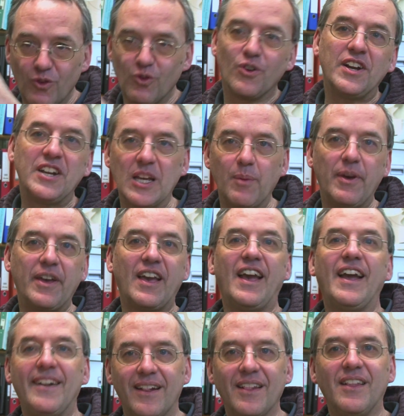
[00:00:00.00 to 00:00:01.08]
grinding a big
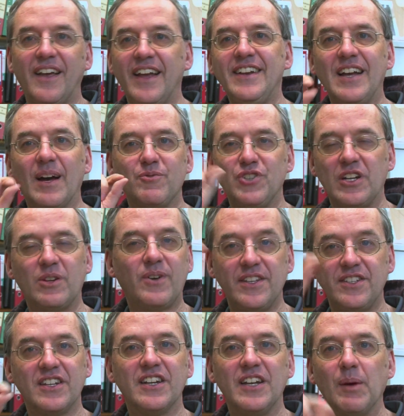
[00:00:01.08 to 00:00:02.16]
handle, ending up
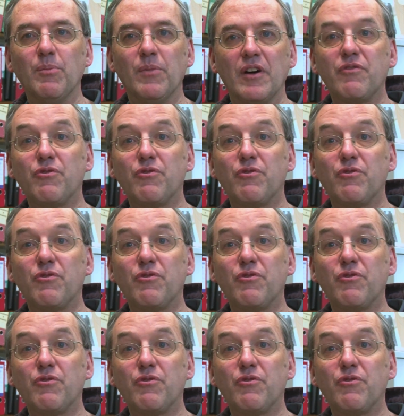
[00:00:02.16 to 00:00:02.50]
generating a number